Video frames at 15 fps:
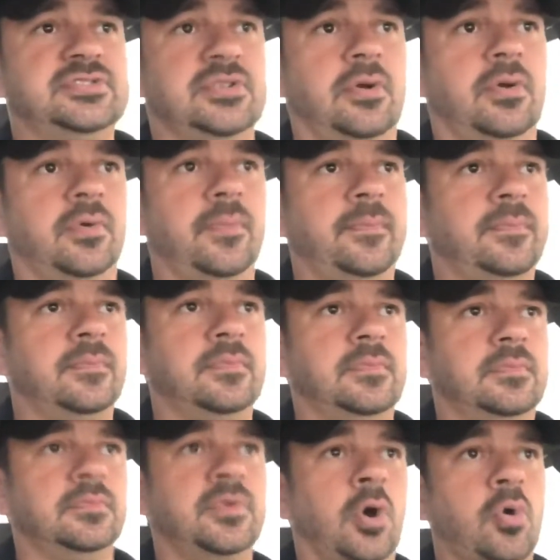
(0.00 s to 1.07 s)
so
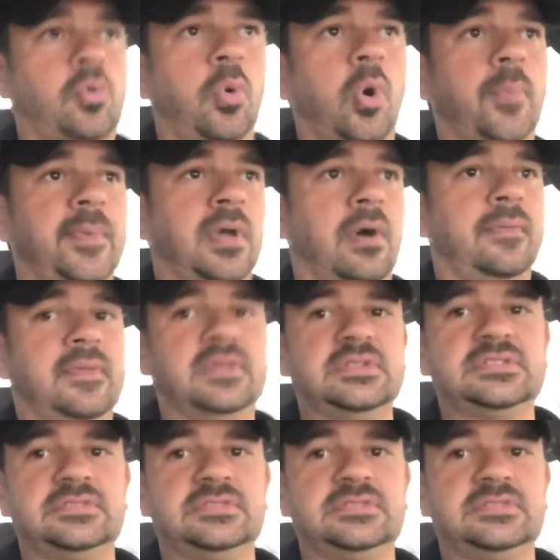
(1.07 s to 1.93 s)
don't quote me on this.